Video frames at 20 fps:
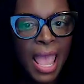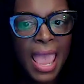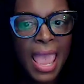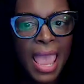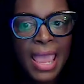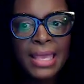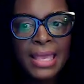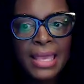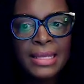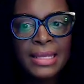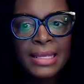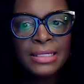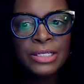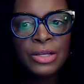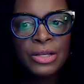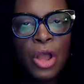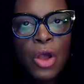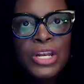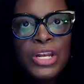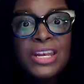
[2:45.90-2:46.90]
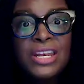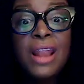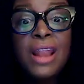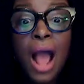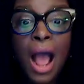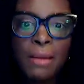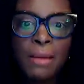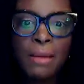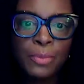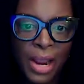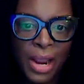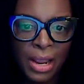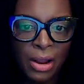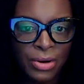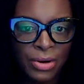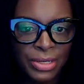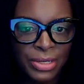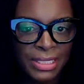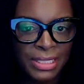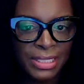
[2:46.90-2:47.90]
and not
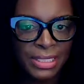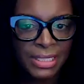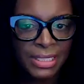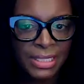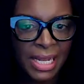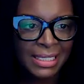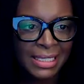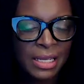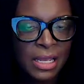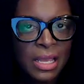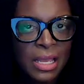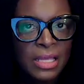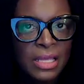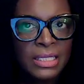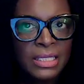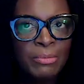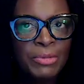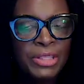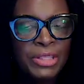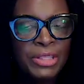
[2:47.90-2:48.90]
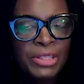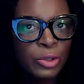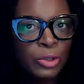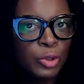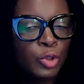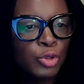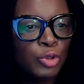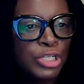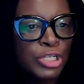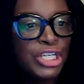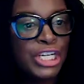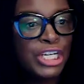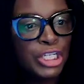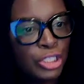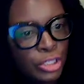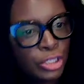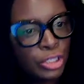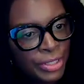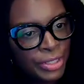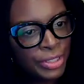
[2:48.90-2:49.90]
prioritizing some of those
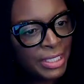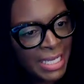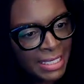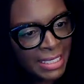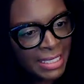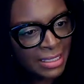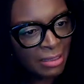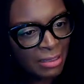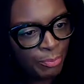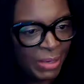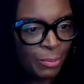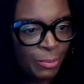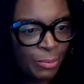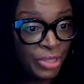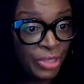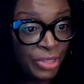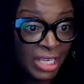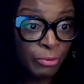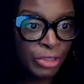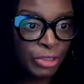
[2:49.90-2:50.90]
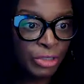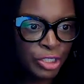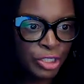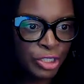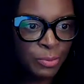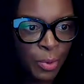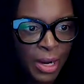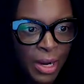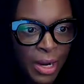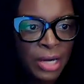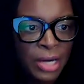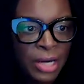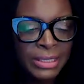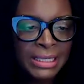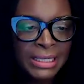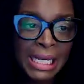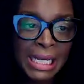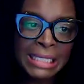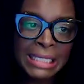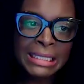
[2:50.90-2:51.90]
traditional things that people think we should
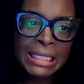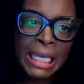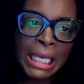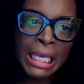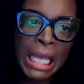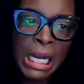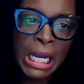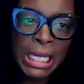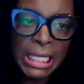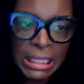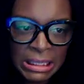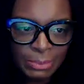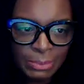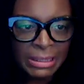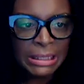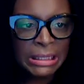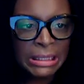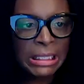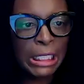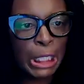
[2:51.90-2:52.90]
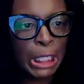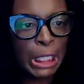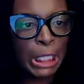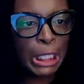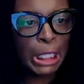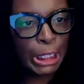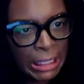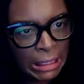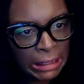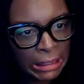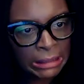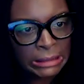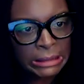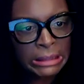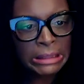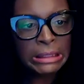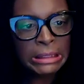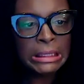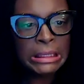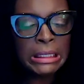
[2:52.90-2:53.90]
prioritize, like our husbands and our
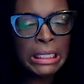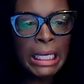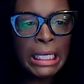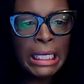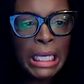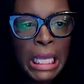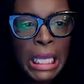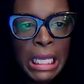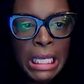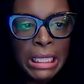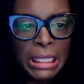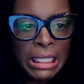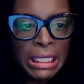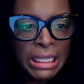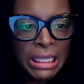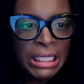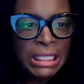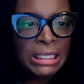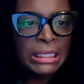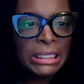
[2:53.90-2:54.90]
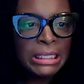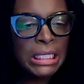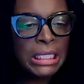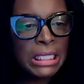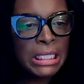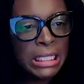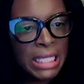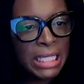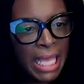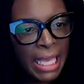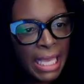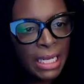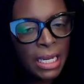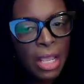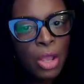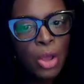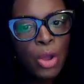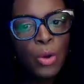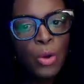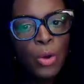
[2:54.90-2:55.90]
kids and like the this and the that.
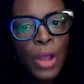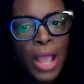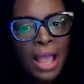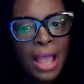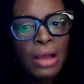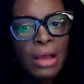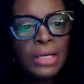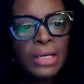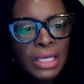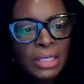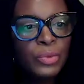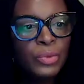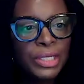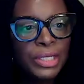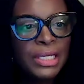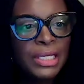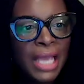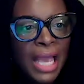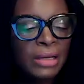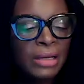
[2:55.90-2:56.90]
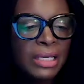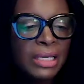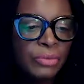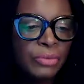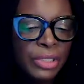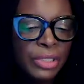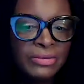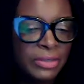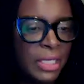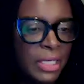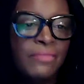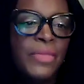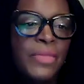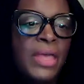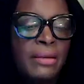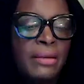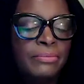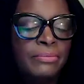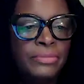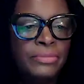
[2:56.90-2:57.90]
How can we overcome
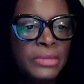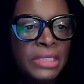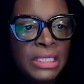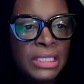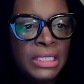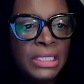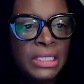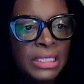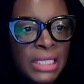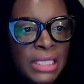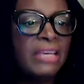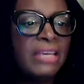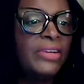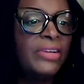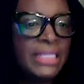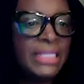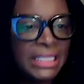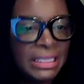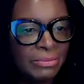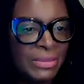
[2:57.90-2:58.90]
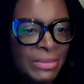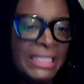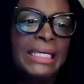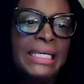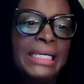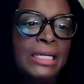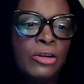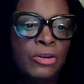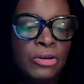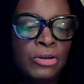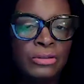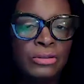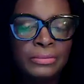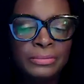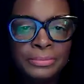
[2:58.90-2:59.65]
that? Just give us some tea, girl.